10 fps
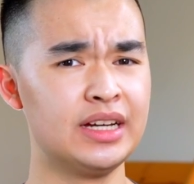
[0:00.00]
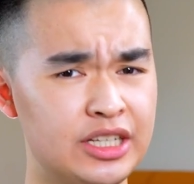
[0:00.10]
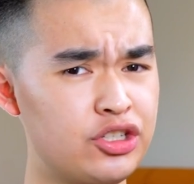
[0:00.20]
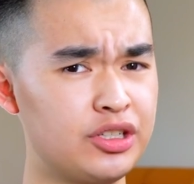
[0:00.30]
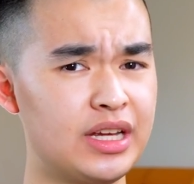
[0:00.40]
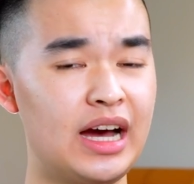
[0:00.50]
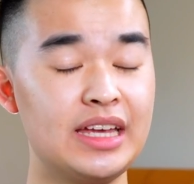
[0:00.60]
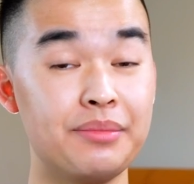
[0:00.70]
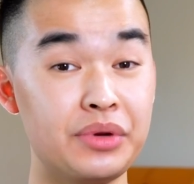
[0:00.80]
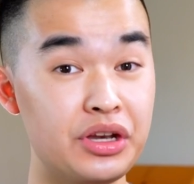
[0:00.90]
Additionally, I
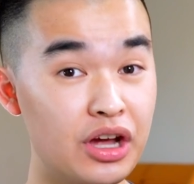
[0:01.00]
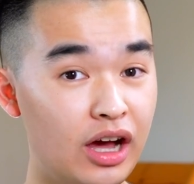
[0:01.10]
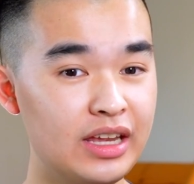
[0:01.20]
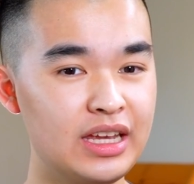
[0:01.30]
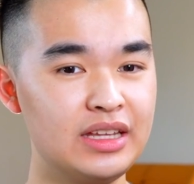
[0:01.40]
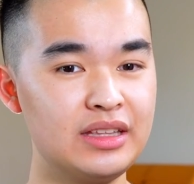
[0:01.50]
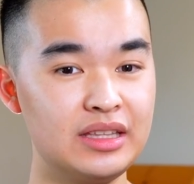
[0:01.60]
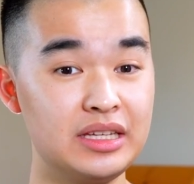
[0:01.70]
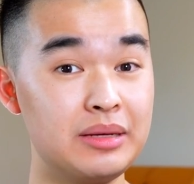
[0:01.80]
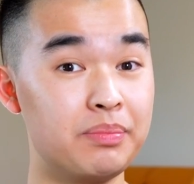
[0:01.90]
am not in
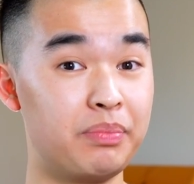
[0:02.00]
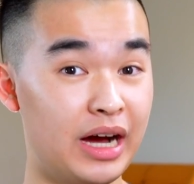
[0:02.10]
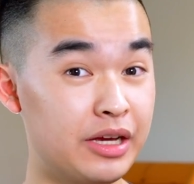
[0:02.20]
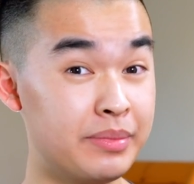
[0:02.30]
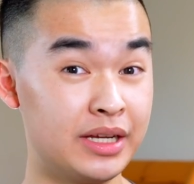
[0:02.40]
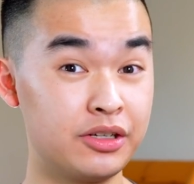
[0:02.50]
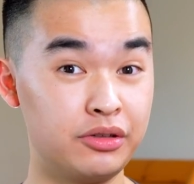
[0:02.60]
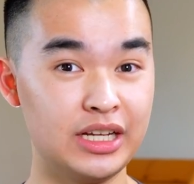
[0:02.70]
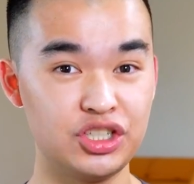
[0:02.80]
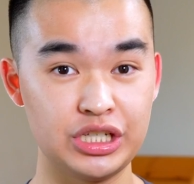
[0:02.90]
the
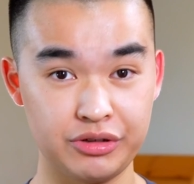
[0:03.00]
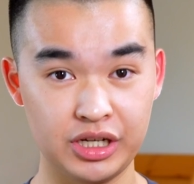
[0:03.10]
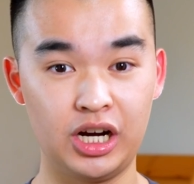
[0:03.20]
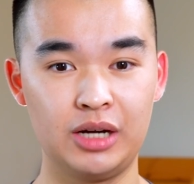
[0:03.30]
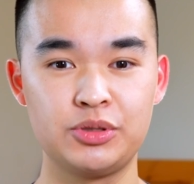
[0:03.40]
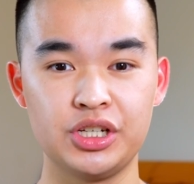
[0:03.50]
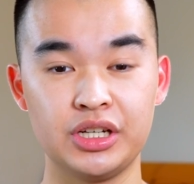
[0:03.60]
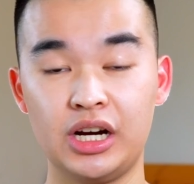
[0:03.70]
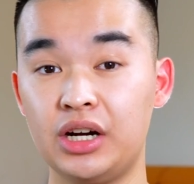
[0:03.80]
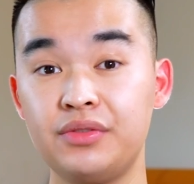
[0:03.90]
biomedical engineering option
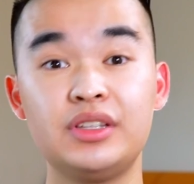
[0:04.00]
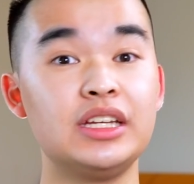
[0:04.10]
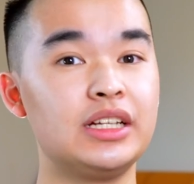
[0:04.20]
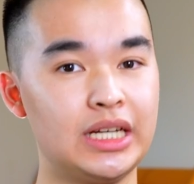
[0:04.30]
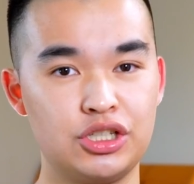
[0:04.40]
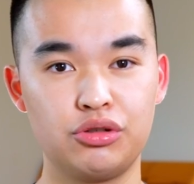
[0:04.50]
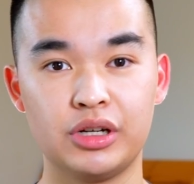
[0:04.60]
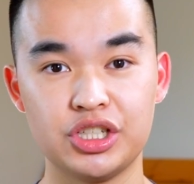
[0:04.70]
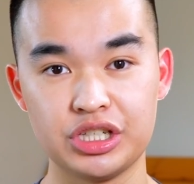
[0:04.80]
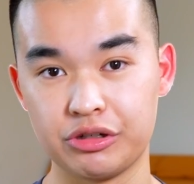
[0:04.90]
of the electrical
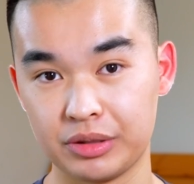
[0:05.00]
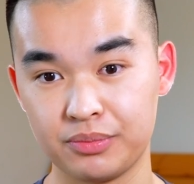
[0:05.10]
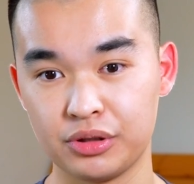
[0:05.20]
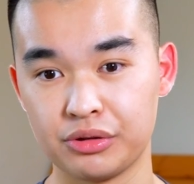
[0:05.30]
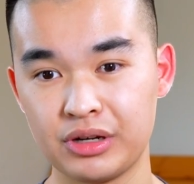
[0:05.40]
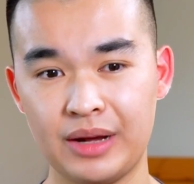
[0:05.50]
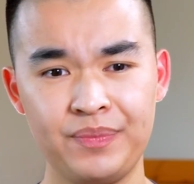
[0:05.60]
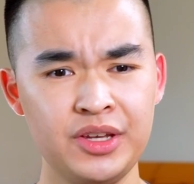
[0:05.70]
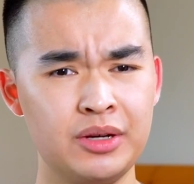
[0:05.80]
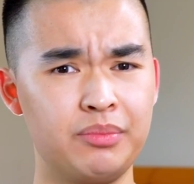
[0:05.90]
engineering program,
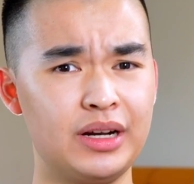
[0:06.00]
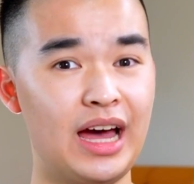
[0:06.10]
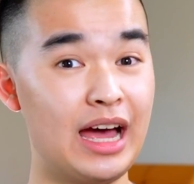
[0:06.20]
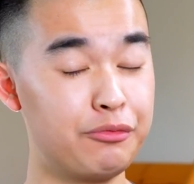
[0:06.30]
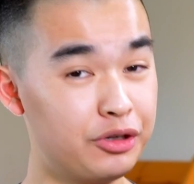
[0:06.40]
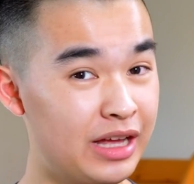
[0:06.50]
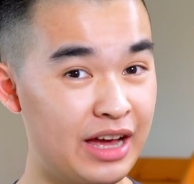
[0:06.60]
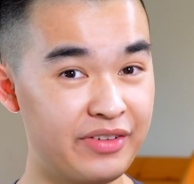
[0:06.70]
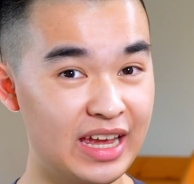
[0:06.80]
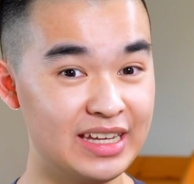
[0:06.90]
but I will
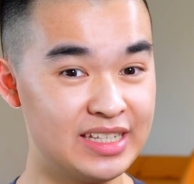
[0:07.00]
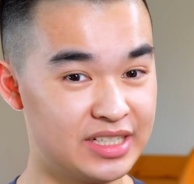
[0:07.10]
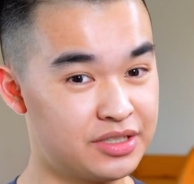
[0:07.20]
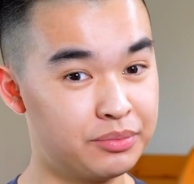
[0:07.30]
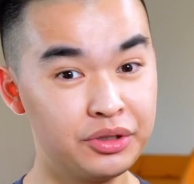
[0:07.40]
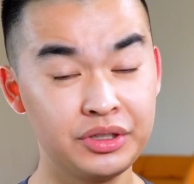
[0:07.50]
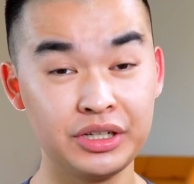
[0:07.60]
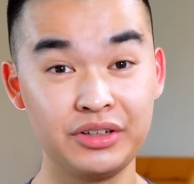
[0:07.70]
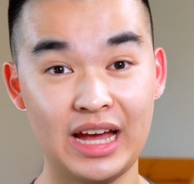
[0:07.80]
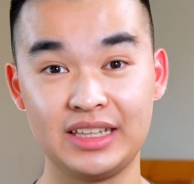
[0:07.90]
have a
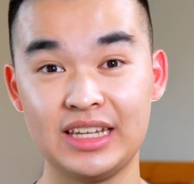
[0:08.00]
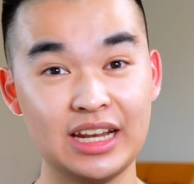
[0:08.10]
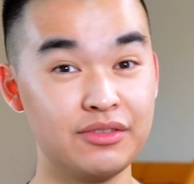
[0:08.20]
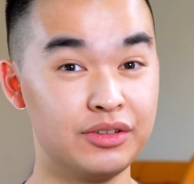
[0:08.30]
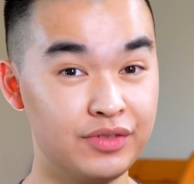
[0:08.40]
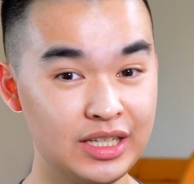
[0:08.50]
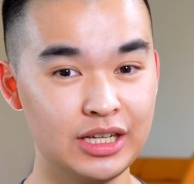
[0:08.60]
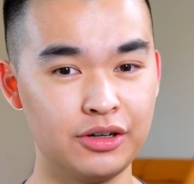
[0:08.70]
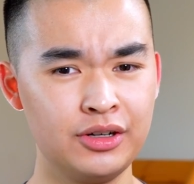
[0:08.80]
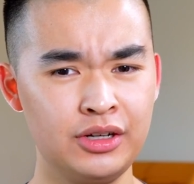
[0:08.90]
testimonial at the end of the
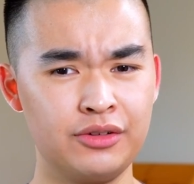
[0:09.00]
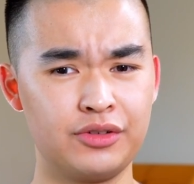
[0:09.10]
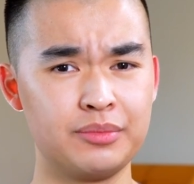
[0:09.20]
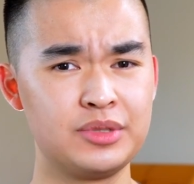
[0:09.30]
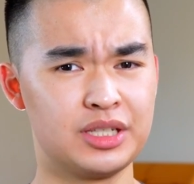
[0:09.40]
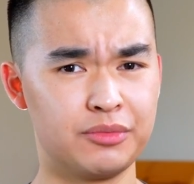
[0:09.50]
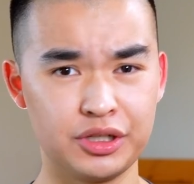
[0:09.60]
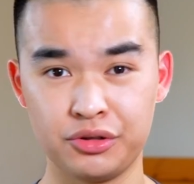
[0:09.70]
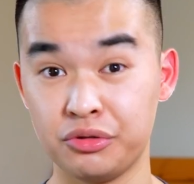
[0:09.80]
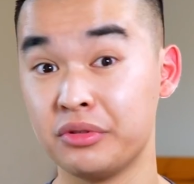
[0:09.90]
video from
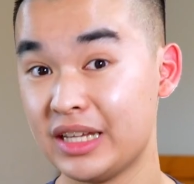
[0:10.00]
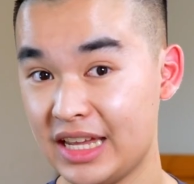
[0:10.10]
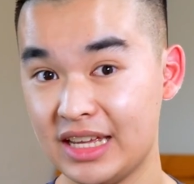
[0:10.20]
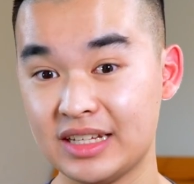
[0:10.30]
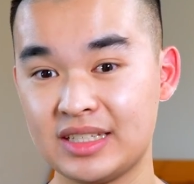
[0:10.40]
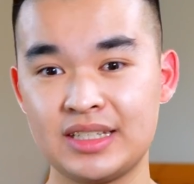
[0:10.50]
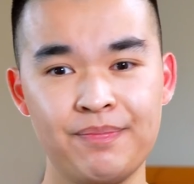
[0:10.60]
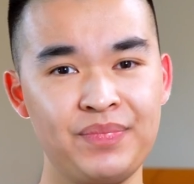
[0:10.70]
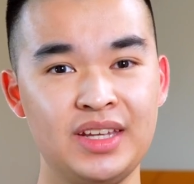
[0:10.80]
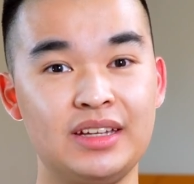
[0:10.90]
someone who is.
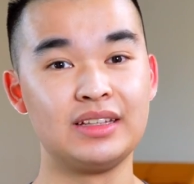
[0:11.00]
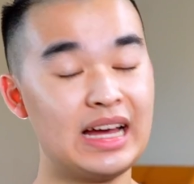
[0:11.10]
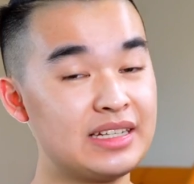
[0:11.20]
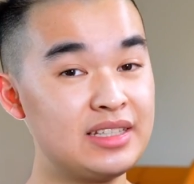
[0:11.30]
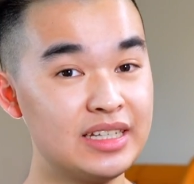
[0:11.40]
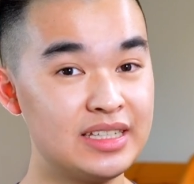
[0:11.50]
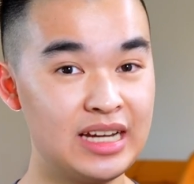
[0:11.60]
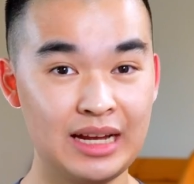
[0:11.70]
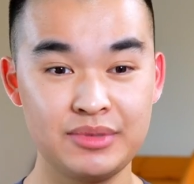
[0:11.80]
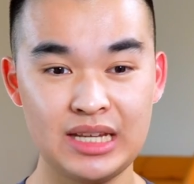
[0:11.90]
Lastly,
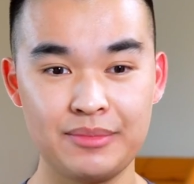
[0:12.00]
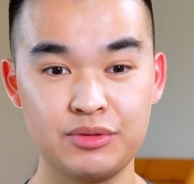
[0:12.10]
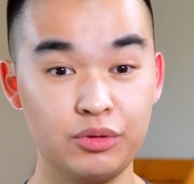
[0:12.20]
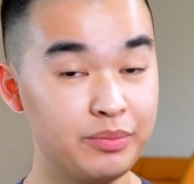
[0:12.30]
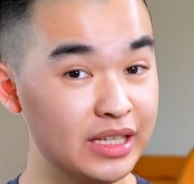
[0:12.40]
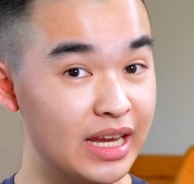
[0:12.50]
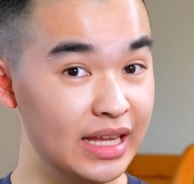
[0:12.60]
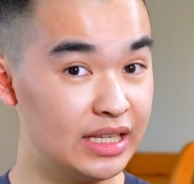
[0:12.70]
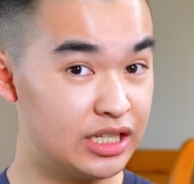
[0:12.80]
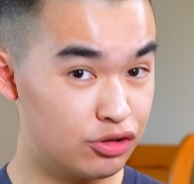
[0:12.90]
timestamps will be
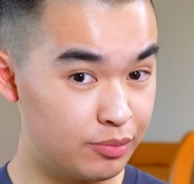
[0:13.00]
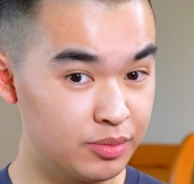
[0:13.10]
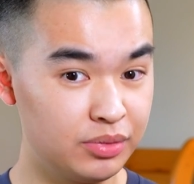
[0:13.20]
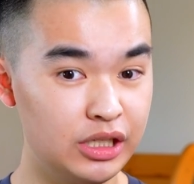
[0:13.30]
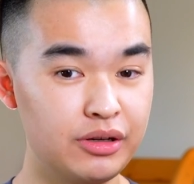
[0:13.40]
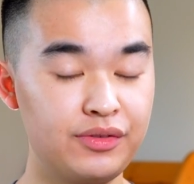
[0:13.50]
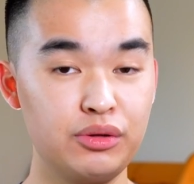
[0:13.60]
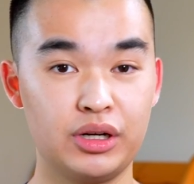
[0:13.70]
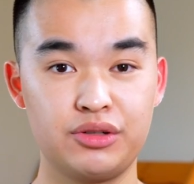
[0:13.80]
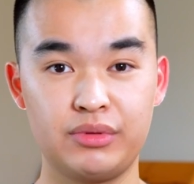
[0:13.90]
in the description below if
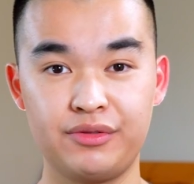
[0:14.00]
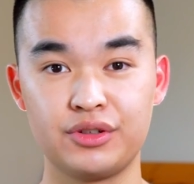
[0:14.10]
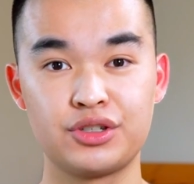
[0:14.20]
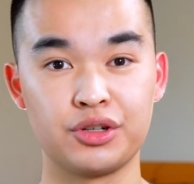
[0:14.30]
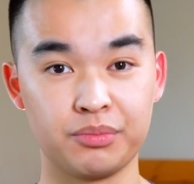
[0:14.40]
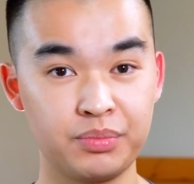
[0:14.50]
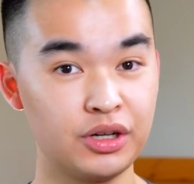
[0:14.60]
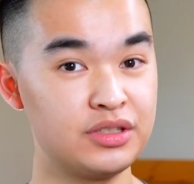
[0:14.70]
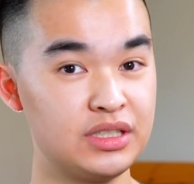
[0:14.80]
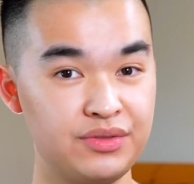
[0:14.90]
you want to reference certain
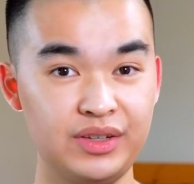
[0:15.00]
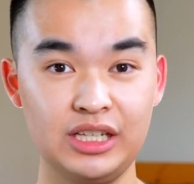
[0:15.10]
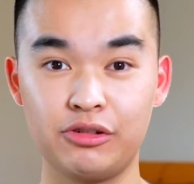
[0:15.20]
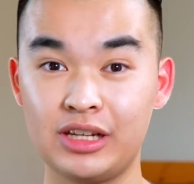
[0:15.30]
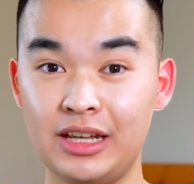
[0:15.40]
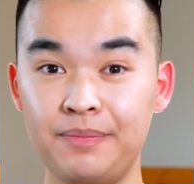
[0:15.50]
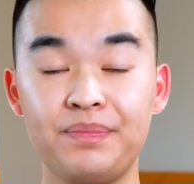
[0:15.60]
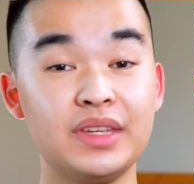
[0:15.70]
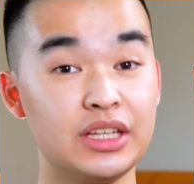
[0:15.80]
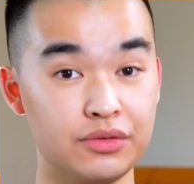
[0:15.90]
parts of this video again
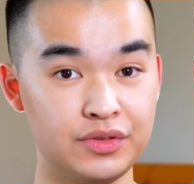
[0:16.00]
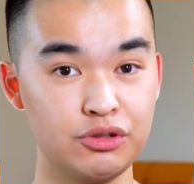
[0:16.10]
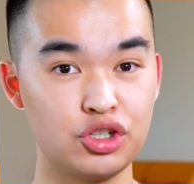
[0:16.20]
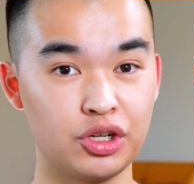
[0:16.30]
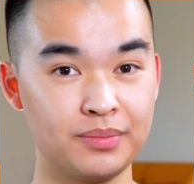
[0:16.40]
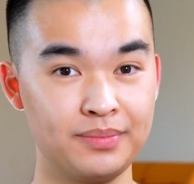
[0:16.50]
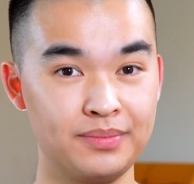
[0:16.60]
in the future.